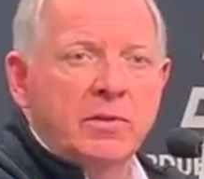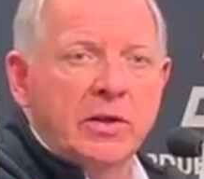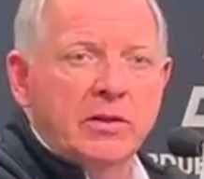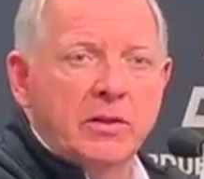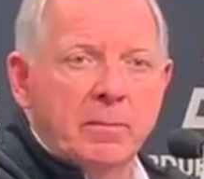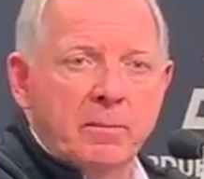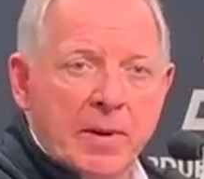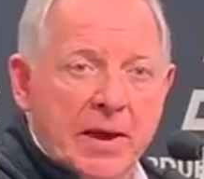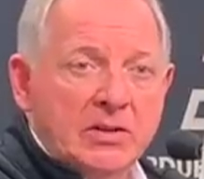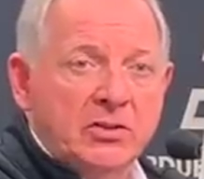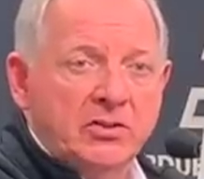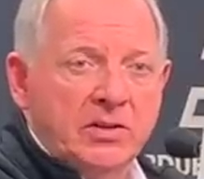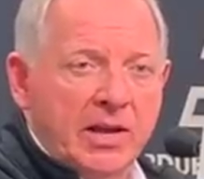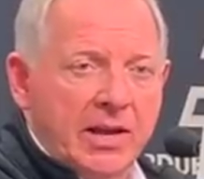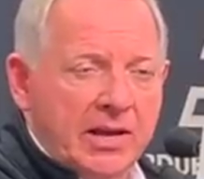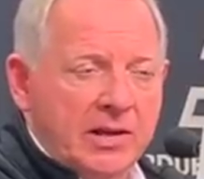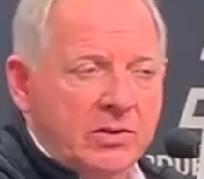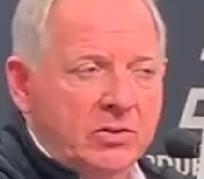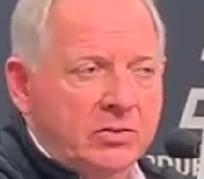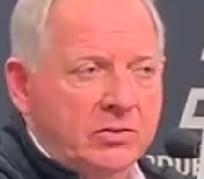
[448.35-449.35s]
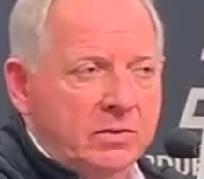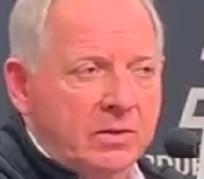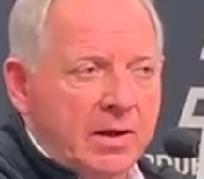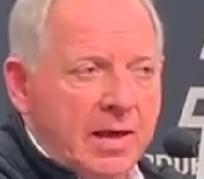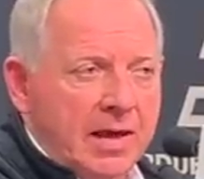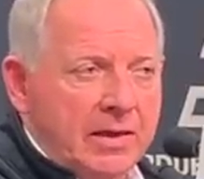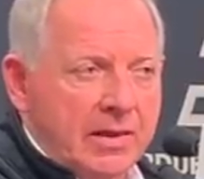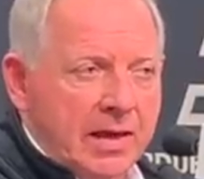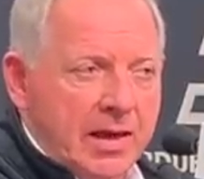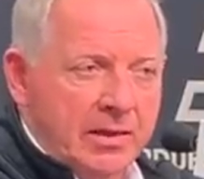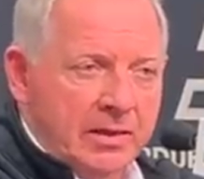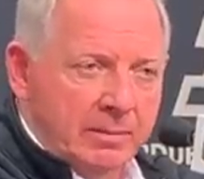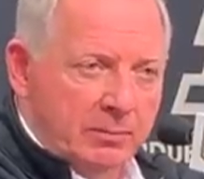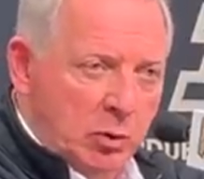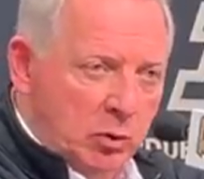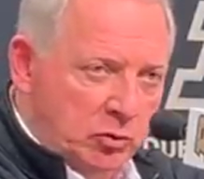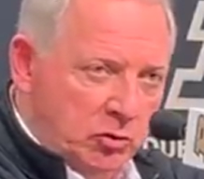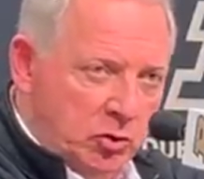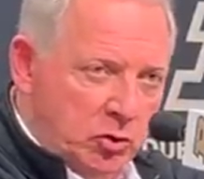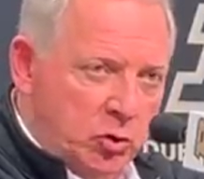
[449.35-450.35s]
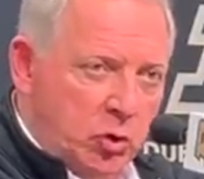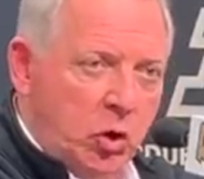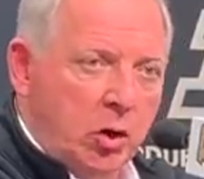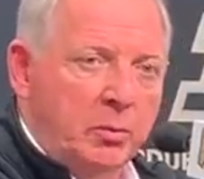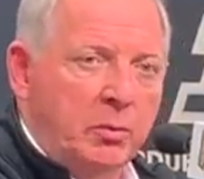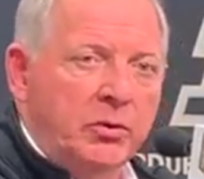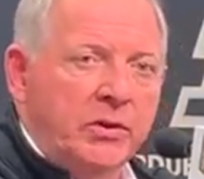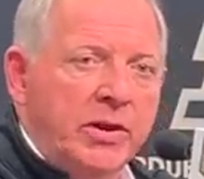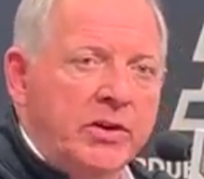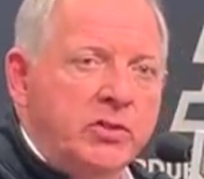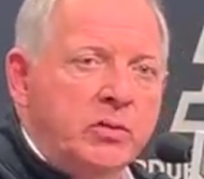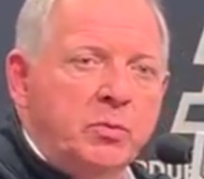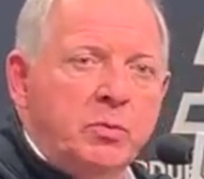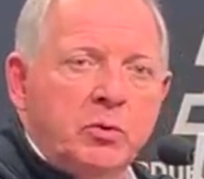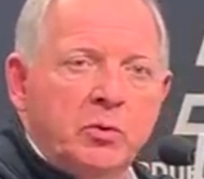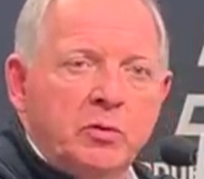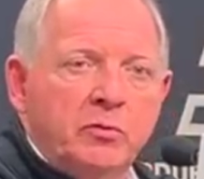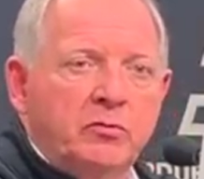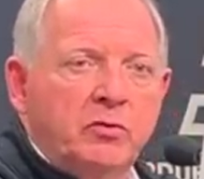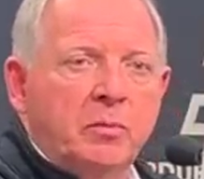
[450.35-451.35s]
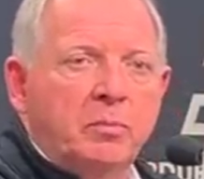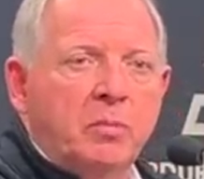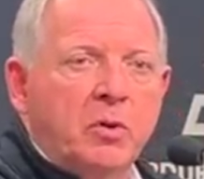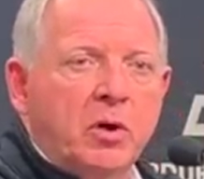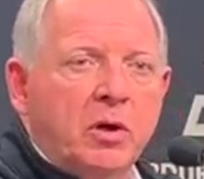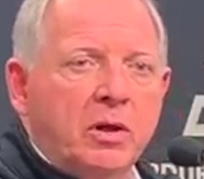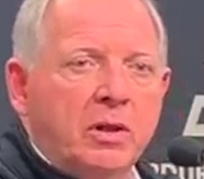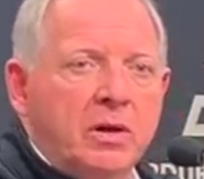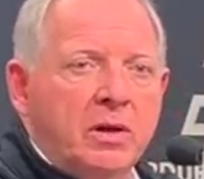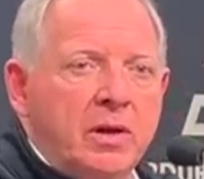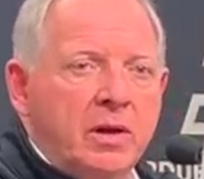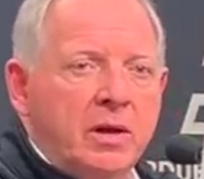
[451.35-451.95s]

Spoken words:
That the best days and the most enjoyable days of Purdue football